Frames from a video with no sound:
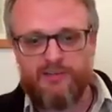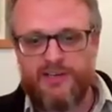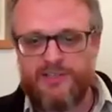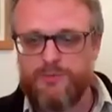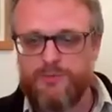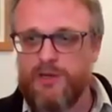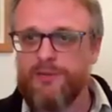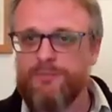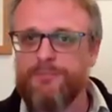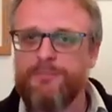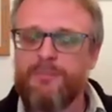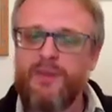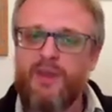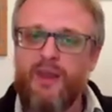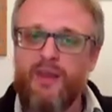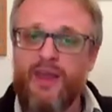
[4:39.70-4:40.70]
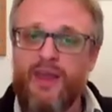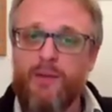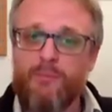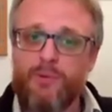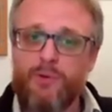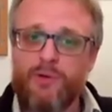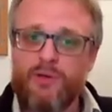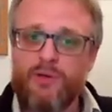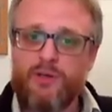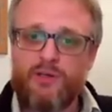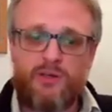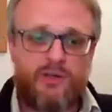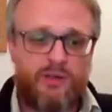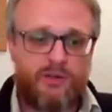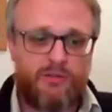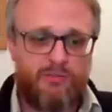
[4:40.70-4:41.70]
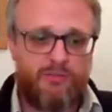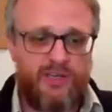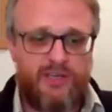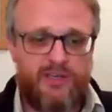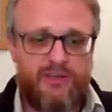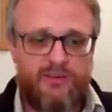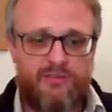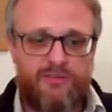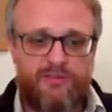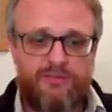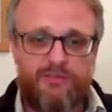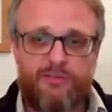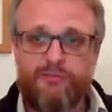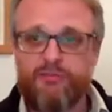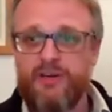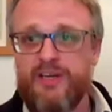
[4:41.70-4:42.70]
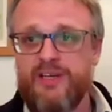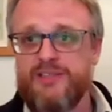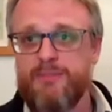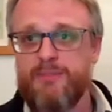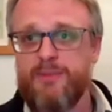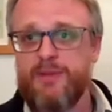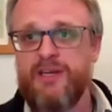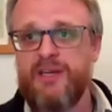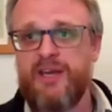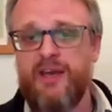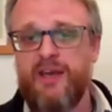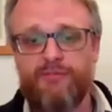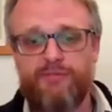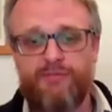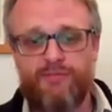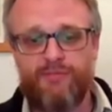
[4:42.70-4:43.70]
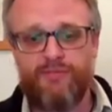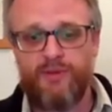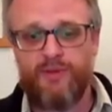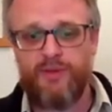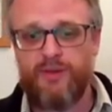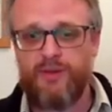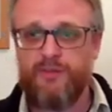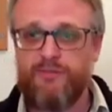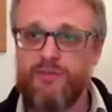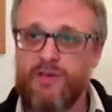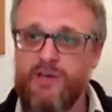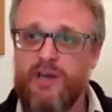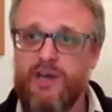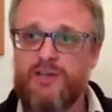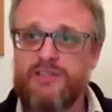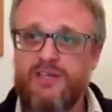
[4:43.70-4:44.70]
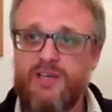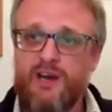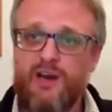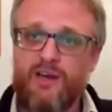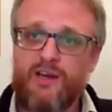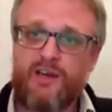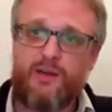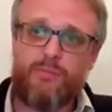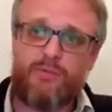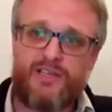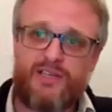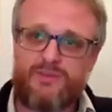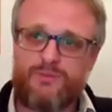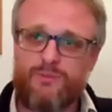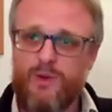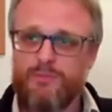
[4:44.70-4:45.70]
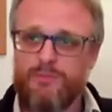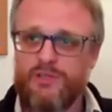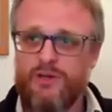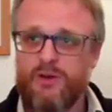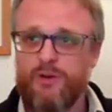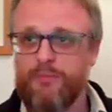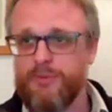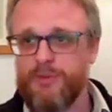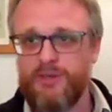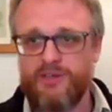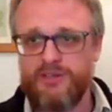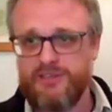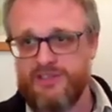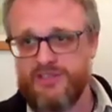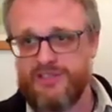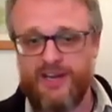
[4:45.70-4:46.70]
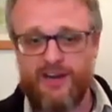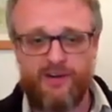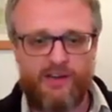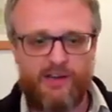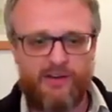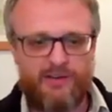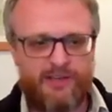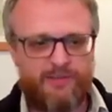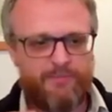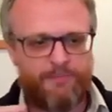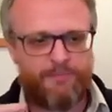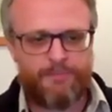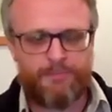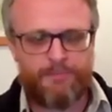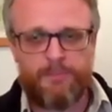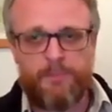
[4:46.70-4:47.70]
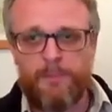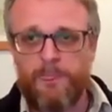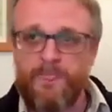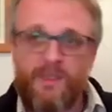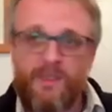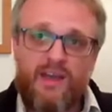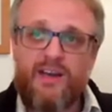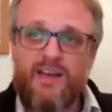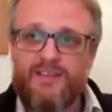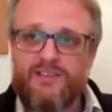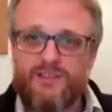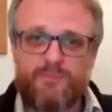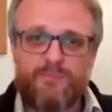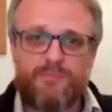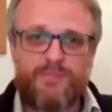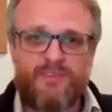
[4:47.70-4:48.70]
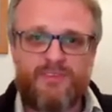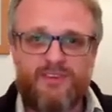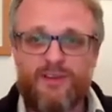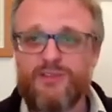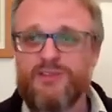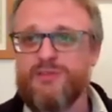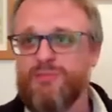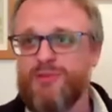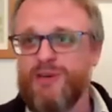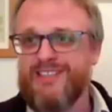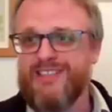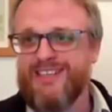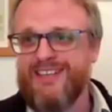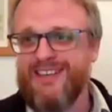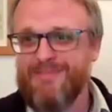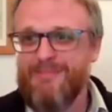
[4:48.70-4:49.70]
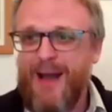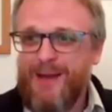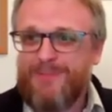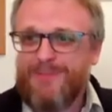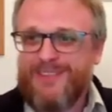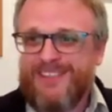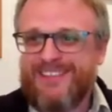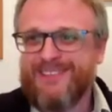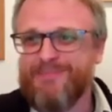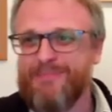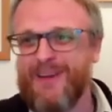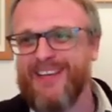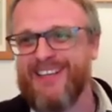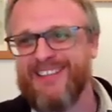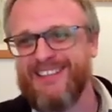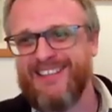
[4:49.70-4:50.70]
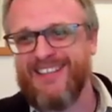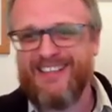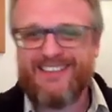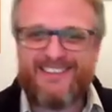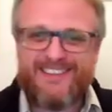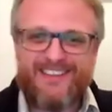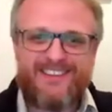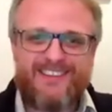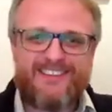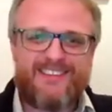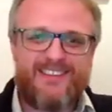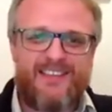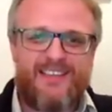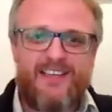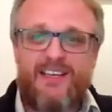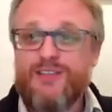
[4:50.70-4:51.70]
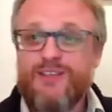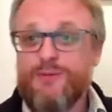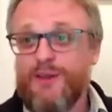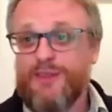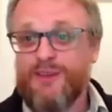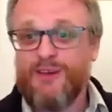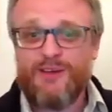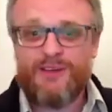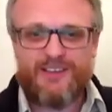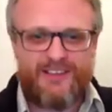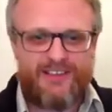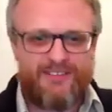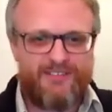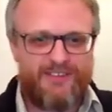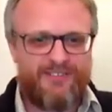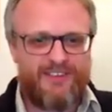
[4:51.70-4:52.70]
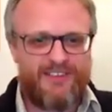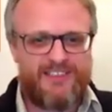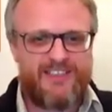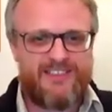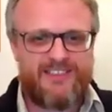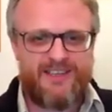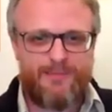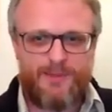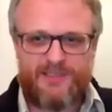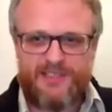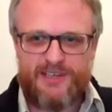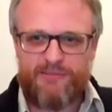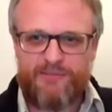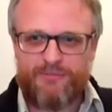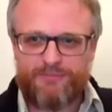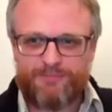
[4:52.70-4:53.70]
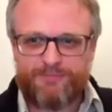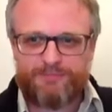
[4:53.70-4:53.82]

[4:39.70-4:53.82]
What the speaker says: Creswell. And that book you can read for free as a PDF. If you go to the ArchaeoPress web shop, you can just download it. And it has lots of pretty maps and pictures in it. So it's worth a look, even if I say so myself.